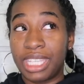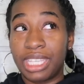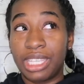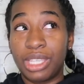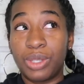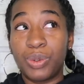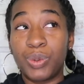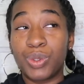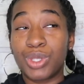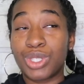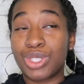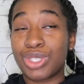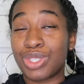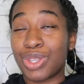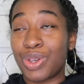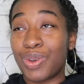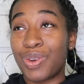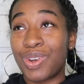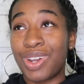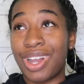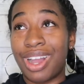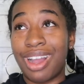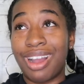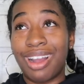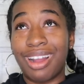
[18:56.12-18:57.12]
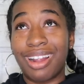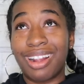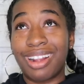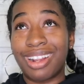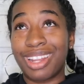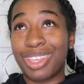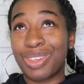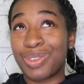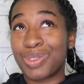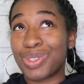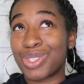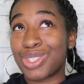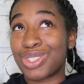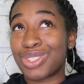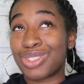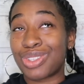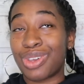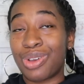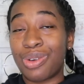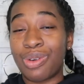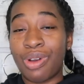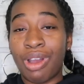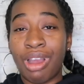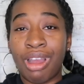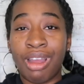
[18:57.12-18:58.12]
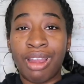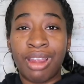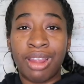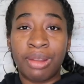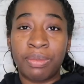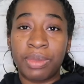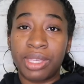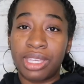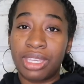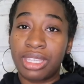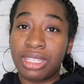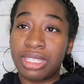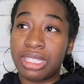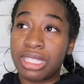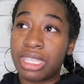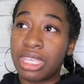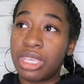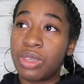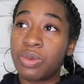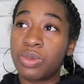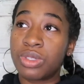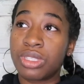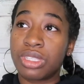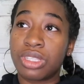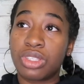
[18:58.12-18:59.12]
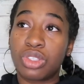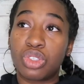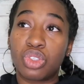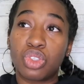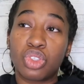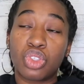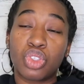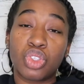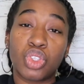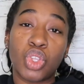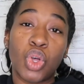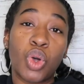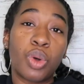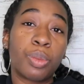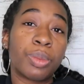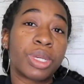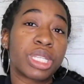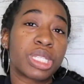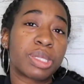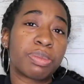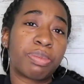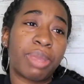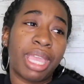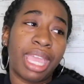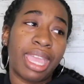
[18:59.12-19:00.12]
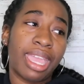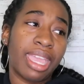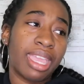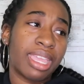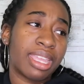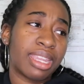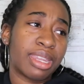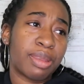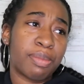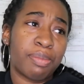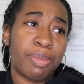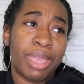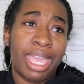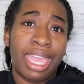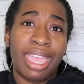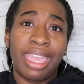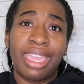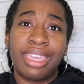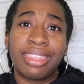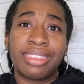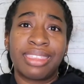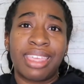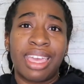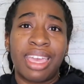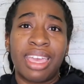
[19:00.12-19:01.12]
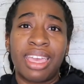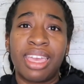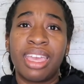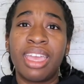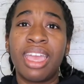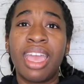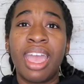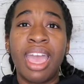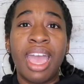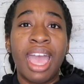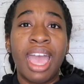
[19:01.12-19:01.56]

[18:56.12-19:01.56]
it was so hard it was so hard because he was in so much pain and pain that